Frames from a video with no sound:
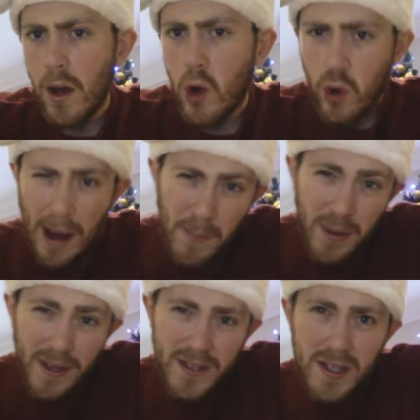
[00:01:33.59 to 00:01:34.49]

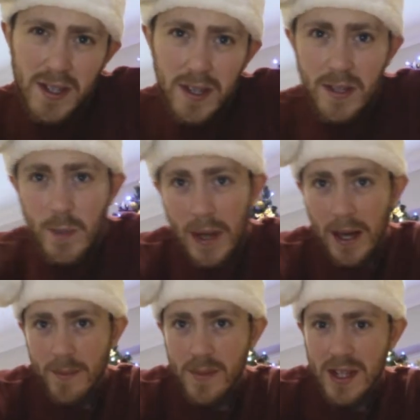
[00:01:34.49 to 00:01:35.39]
Krampus has
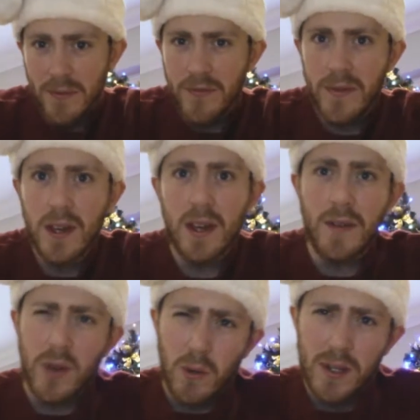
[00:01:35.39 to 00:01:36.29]
become something of
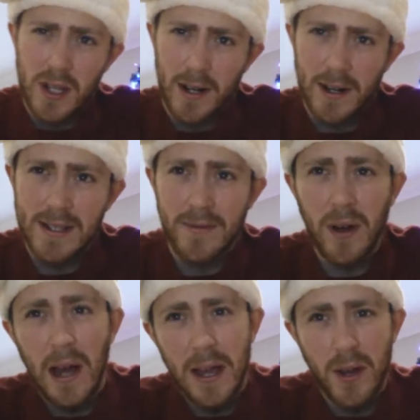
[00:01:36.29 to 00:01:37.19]
an alternative
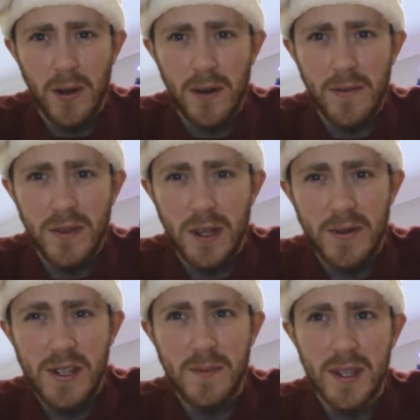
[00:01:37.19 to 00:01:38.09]
icon for the
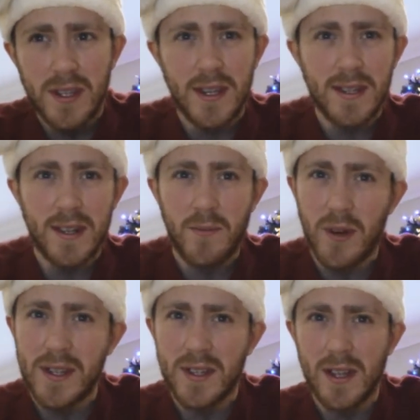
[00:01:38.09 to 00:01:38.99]
Christmas season in
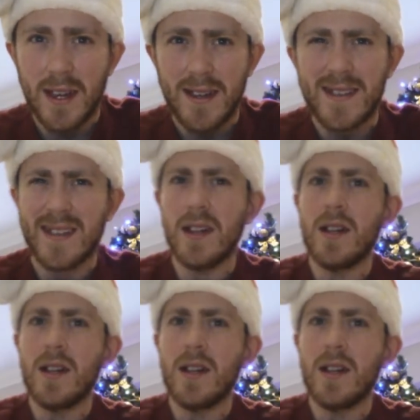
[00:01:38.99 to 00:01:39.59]
recent years,